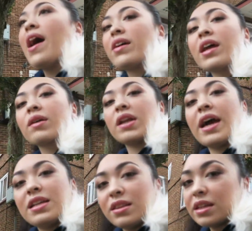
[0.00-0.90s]
and then I'm gonna
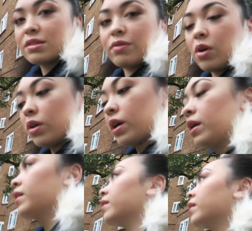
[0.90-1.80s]
edit this vlog.
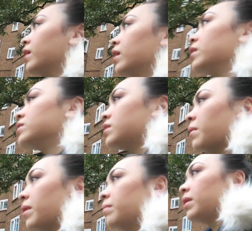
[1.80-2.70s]

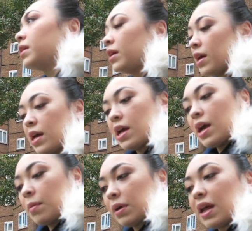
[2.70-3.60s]
So I'm
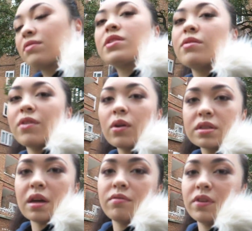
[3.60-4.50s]
gonna have two
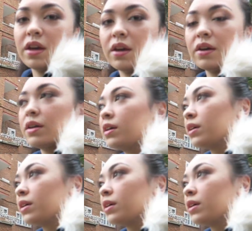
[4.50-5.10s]
vlogs up for you,